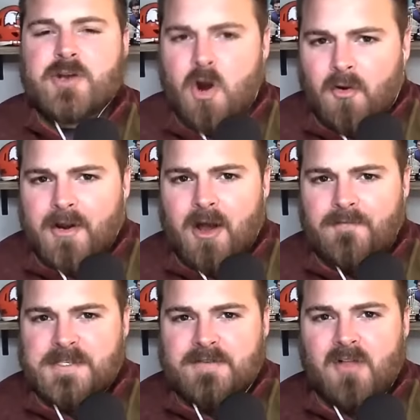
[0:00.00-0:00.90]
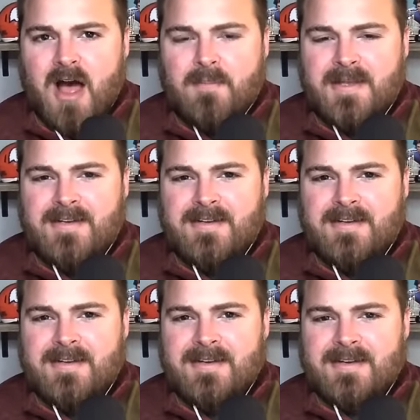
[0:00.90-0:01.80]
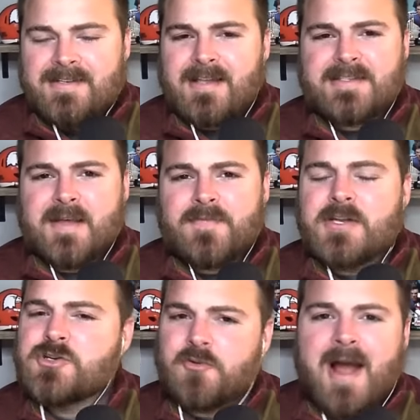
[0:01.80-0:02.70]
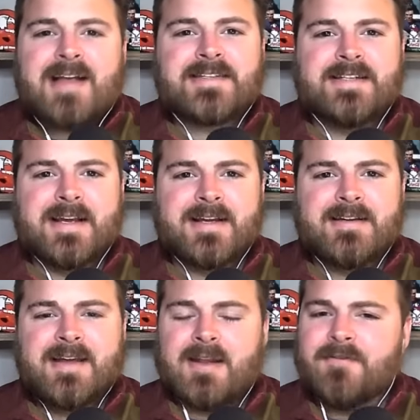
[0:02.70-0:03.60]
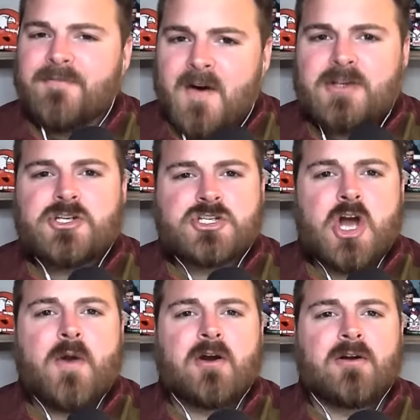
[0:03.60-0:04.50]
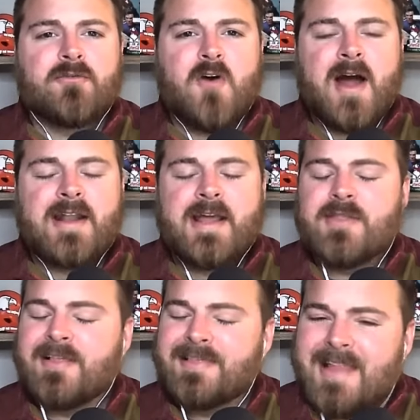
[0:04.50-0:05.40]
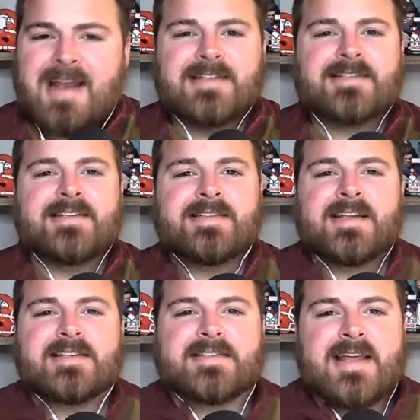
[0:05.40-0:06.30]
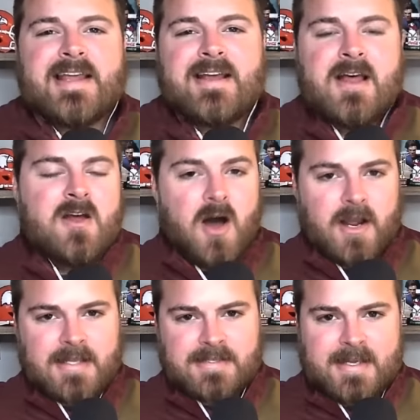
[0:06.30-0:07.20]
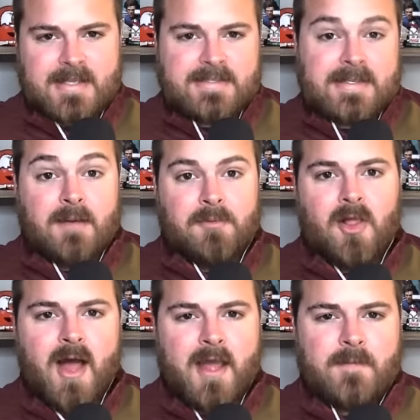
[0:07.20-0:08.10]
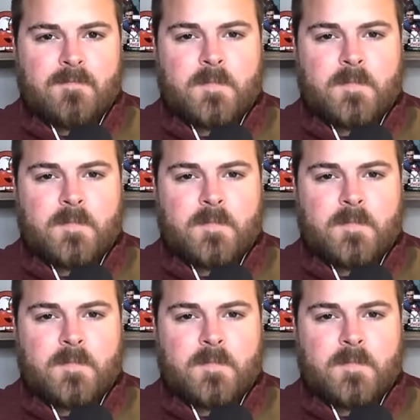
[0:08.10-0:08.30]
a current offensive lineman, does something drastic. Got a fun show here on a Friday, the latest in Tennessee against the NCAA.